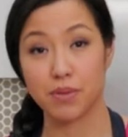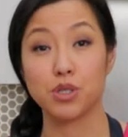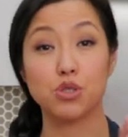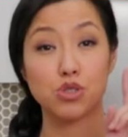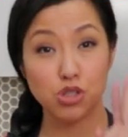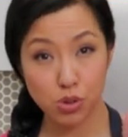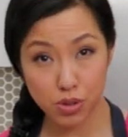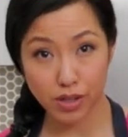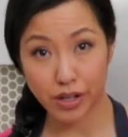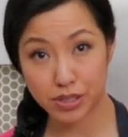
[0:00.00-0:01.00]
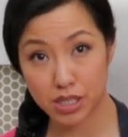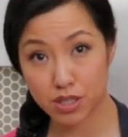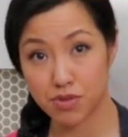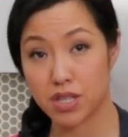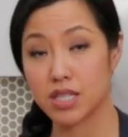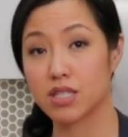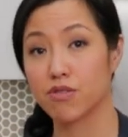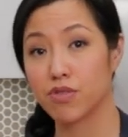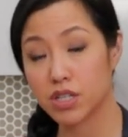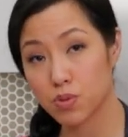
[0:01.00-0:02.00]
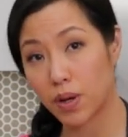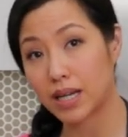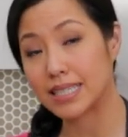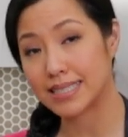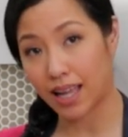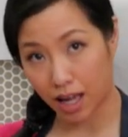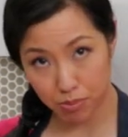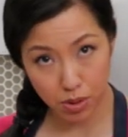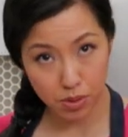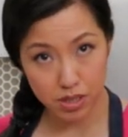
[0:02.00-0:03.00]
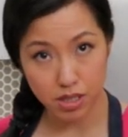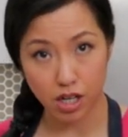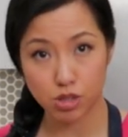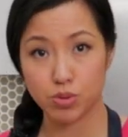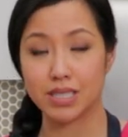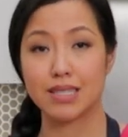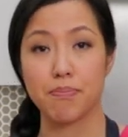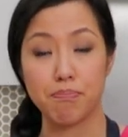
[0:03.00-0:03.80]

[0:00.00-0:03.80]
I'm going to use two starches for this. The first one is tapioca starch, which is the